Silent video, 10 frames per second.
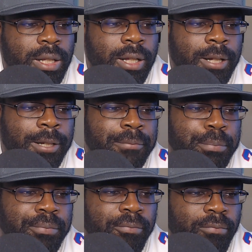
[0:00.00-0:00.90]

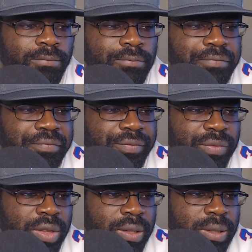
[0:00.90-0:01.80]

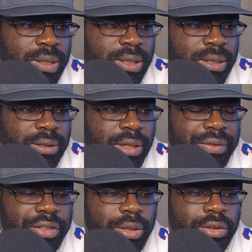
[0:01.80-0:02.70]

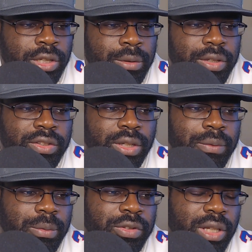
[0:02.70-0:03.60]
Devin Singletary,
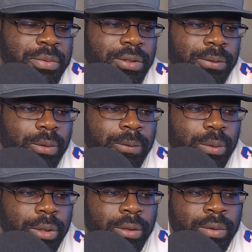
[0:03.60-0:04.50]
7 receptions for
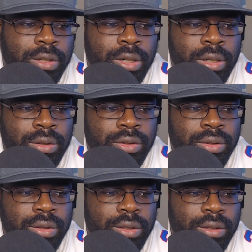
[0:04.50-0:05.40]
43 yards.